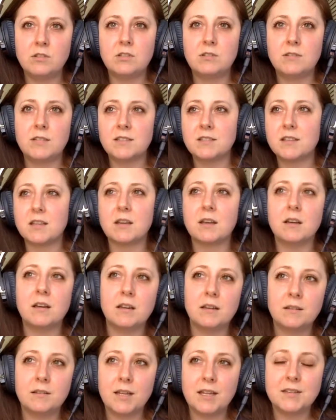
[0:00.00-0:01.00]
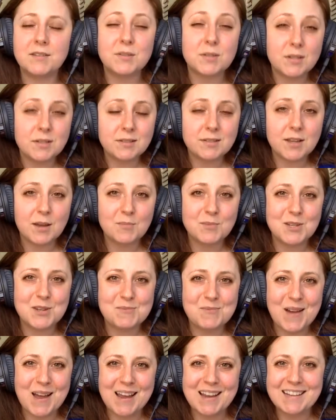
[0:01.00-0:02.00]
Does a instance come
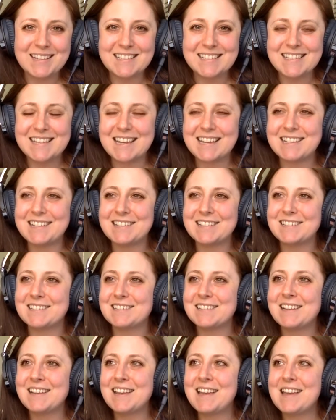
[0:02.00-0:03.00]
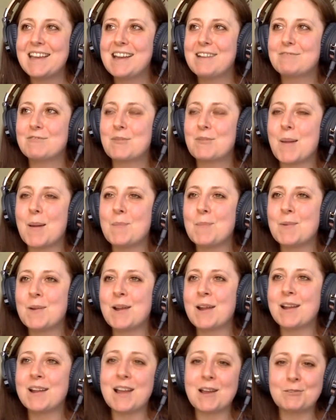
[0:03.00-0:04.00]
to mind that you're
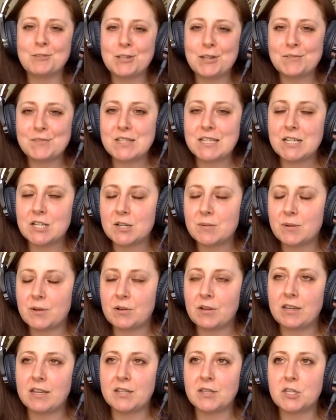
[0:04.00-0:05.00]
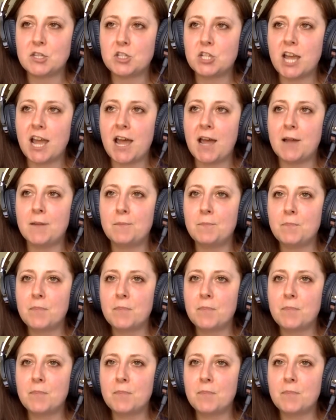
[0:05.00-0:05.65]
remembering? I would love to hear about it in the chat.